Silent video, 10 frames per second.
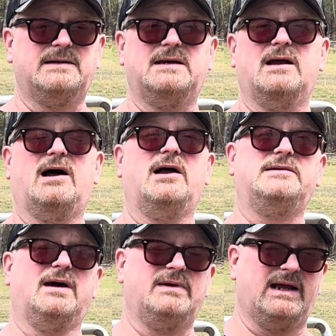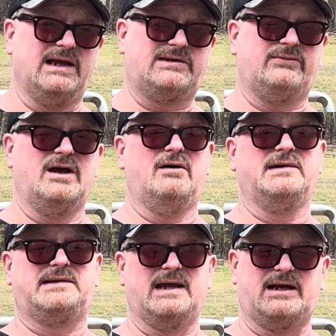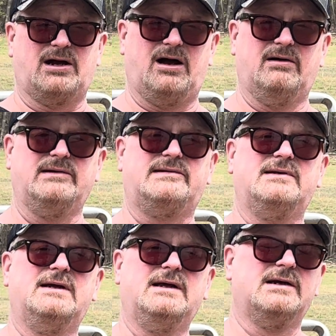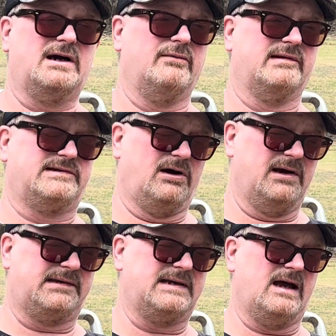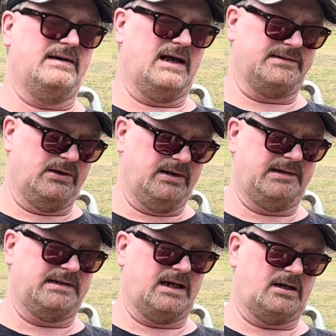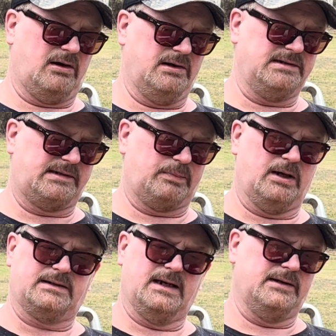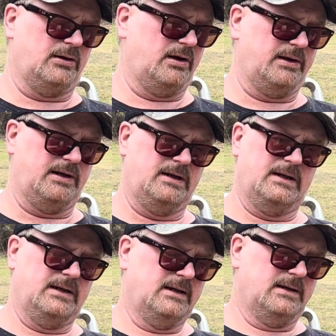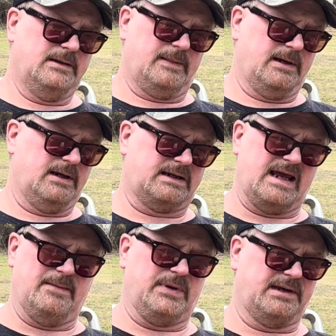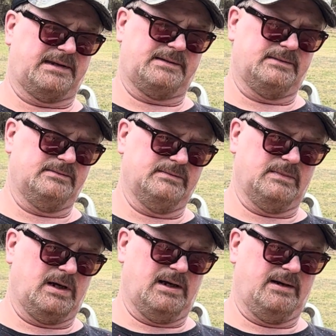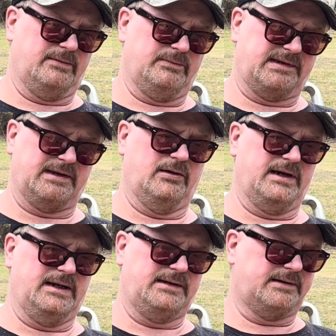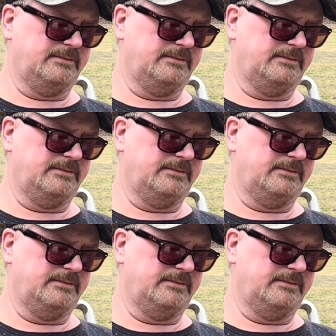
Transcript: WHVL and State College. Covers Johnstown, Altoona, and State College. It's plugged into all the campus facilities.